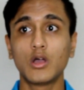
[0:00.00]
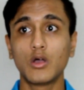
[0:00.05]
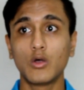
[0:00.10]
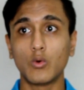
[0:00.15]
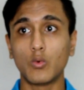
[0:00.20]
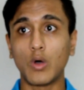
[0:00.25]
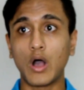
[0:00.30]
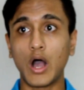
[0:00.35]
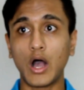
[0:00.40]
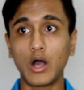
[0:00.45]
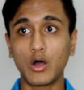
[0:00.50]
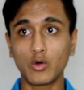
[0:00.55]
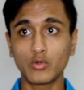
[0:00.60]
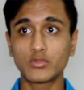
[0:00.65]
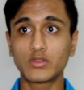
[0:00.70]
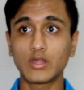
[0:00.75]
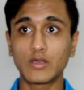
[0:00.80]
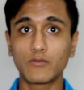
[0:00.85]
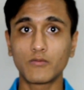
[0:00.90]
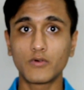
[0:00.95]
how
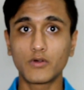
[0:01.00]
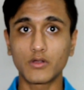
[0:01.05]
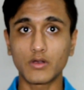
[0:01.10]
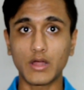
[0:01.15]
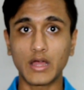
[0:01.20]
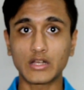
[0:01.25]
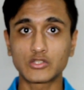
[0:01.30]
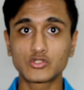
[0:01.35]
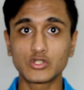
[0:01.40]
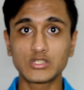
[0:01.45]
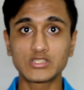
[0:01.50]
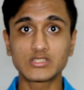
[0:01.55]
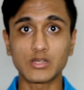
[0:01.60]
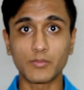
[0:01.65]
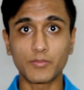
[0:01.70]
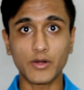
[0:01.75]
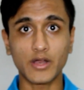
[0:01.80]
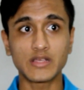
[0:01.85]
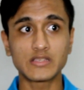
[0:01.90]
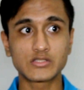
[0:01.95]
they were actually
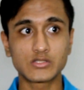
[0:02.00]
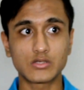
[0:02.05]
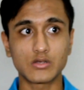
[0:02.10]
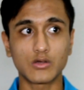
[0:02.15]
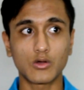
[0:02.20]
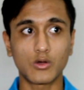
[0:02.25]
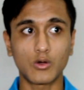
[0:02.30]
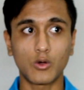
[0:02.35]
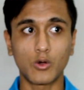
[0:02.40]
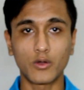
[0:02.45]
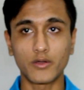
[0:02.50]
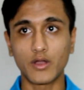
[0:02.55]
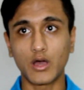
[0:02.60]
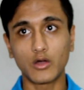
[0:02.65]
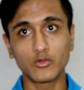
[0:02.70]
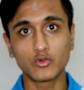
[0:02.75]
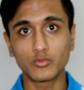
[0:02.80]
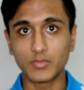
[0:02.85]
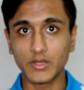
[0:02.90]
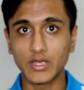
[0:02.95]
surprised on how
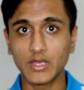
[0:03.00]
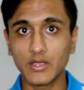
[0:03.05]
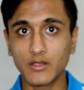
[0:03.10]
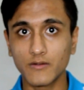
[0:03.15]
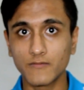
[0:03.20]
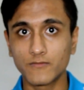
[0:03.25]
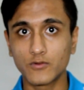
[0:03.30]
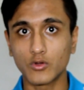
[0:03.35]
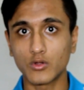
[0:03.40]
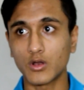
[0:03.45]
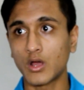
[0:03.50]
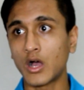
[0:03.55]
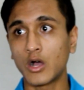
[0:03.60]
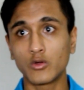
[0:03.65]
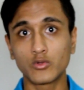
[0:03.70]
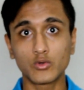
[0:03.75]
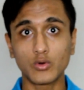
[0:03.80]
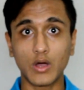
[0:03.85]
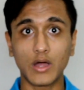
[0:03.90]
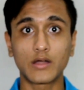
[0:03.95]
you behaved or how
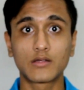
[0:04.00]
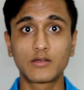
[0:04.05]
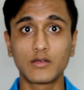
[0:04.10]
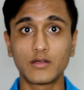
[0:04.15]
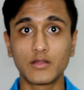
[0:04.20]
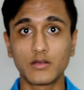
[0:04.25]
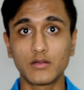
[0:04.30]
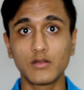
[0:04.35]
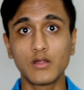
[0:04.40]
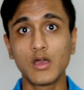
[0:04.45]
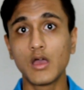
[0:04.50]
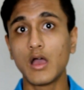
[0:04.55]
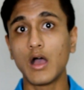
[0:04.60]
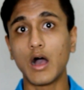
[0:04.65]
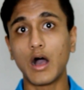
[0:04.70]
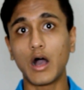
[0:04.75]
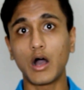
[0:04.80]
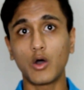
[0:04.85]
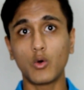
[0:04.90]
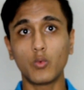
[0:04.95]
you acted, and
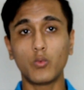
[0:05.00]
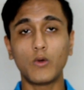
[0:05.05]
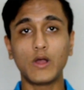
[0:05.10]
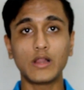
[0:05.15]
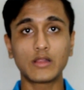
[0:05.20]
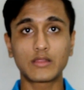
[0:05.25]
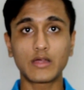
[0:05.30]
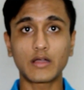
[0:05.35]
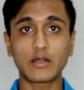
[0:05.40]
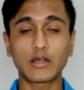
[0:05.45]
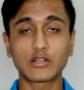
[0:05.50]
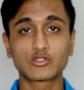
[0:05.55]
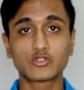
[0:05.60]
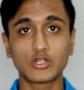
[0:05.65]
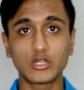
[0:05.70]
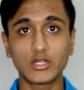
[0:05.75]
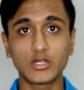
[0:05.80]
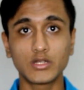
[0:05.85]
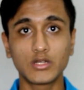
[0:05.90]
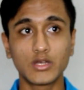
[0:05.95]
how well that
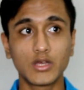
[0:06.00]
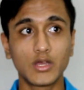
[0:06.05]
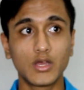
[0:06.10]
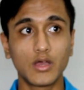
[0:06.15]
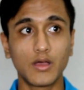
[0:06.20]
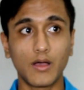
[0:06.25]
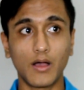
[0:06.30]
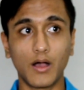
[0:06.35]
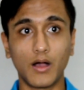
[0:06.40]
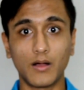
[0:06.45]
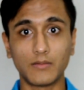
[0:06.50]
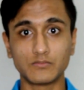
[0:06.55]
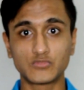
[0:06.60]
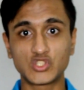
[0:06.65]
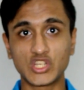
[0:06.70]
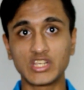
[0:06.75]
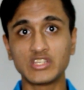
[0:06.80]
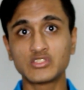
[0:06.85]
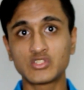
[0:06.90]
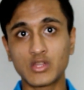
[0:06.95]
actually
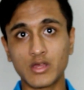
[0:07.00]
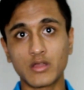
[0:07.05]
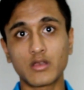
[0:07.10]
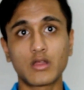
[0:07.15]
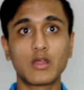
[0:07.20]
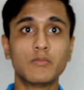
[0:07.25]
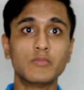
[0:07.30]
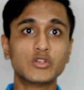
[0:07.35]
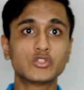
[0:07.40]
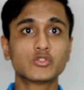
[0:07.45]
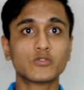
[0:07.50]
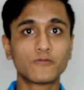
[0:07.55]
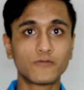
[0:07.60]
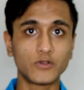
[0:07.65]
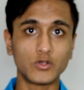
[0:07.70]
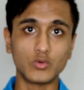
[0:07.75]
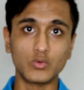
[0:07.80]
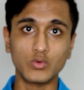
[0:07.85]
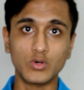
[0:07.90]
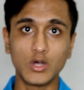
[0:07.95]
changed their image of
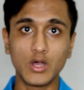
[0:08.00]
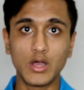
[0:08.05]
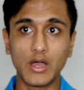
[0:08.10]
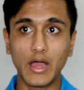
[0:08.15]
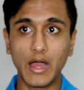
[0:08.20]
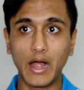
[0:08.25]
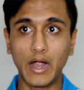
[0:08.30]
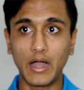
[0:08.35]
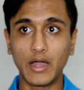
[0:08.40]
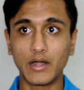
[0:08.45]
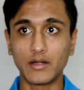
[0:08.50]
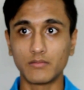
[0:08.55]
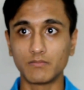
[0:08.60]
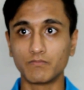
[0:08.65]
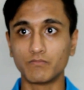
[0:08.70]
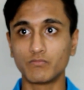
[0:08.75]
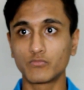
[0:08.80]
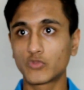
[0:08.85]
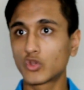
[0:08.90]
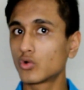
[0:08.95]
you.
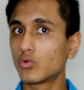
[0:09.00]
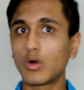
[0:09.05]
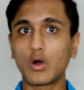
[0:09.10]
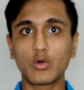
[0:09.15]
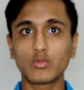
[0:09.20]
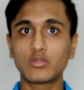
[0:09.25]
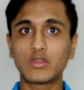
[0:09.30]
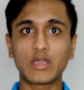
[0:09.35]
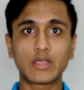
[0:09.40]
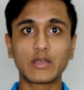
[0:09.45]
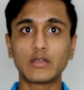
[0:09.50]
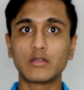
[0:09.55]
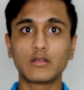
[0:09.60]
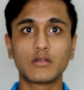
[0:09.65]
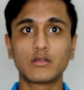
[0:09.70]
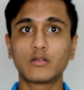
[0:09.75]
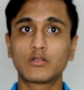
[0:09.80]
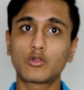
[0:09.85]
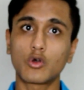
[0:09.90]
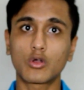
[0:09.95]
And throughout they
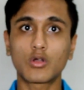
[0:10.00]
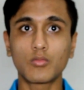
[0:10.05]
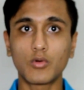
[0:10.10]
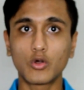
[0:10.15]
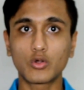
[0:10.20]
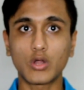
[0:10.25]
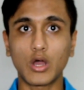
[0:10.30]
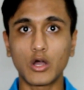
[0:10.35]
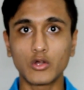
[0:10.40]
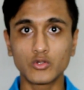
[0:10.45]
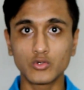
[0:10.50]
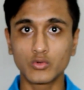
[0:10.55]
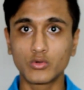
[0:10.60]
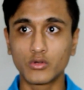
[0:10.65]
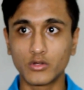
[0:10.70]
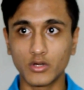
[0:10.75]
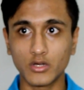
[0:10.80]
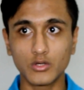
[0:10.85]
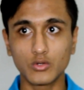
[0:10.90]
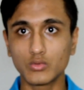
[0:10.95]
can talk about how you
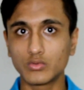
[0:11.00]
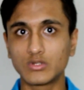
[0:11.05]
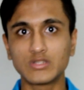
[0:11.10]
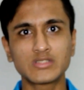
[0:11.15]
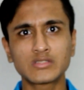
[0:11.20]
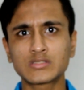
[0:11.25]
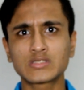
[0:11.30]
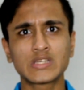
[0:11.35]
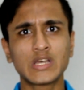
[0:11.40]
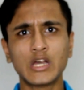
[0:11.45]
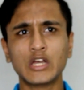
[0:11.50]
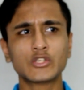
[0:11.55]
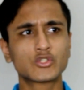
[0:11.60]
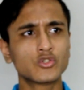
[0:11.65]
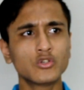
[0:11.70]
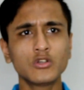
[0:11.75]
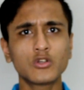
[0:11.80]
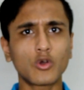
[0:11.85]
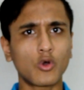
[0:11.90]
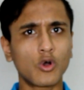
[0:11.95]
grew. This
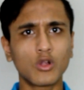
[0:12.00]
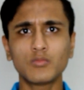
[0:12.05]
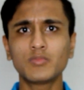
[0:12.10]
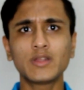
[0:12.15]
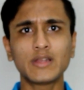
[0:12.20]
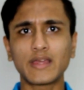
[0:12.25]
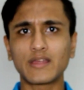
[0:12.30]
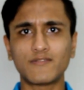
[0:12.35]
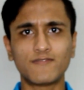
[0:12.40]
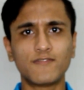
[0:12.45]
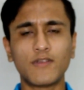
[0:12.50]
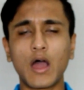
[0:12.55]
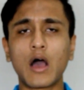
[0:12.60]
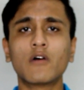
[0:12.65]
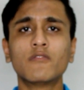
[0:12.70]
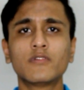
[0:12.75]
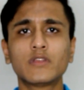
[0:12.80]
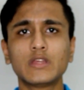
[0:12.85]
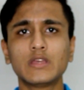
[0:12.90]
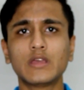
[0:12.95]
shouldn't all be like
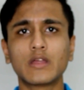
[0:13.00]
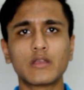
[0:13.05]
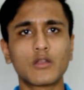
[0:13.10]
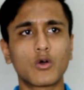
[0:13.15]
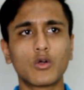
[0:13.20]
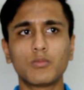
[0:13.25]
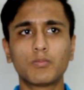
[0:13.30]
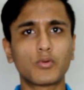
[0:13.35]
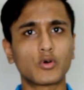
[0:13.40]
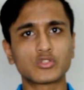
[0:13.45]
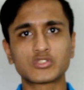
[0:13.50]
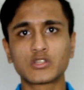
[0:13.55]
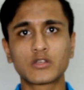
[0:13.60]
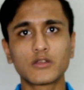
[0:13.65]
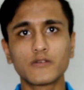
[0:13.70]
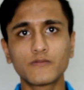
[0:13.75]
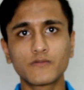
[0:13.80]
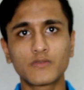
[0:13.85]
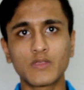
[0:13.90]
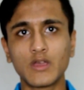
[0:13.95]
flowery and all
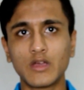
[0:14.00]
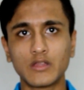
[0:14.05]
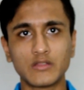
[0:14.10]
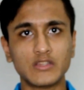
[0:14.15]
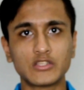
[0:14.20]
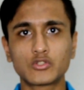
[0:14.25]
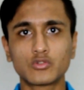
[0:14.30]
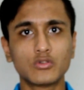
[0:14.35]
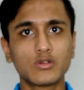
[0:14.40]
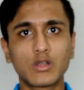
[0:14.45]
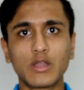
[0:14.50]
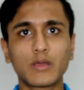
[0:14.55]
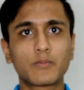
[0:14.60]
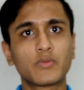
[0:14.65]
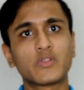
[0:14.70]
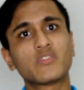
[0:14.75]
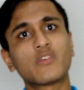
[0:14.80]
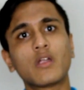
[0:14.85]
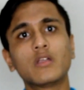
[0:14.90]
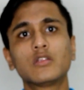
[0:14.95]
positives. They shouldn't like
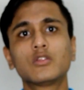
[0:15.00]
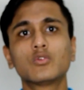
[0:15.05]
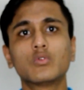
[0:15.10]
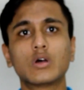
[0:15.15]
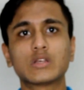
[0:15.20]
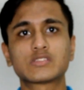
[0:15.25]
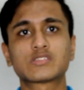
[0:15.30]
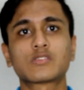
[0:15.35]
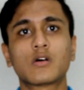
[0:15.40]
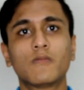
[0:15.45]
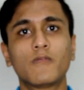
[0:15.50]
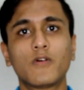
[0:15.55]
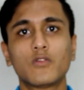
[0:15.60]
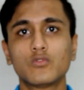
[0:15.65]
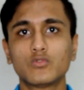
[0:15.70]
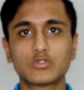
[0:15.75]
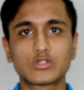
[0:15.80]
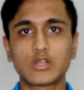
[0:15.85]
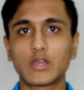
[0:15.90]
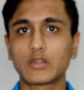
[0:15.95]
present you as someone who
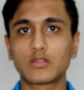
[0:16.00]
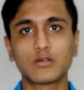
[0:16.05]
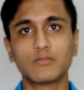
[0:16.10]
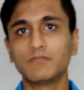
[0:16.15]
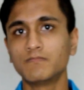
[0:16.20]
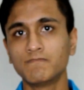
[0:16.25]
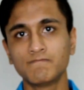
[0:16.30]
is like the